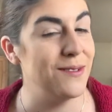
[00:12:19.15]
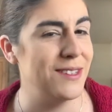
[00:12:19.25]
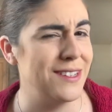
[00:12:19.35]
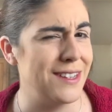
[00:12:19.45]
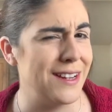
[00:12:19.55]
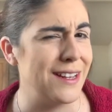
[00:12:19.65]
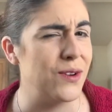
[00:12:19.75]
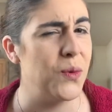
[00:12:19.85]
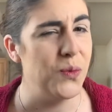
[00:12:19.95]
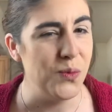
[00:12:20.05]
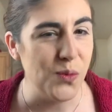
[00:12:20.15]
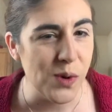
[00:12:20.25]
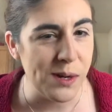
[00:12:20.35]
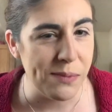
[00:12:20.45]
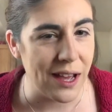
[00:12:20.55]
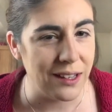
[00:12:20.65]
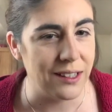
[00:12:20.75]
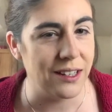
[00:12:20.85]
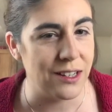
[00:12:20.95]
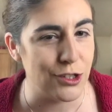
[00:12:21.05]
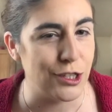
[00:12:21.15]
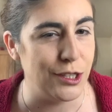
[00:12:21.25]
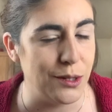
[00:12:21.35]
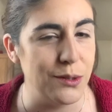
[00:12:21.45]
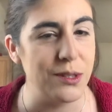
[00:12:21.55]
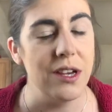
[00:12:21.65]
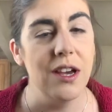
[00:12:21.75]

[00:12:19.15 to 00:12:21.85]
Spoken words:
I was deciding what palette I should use.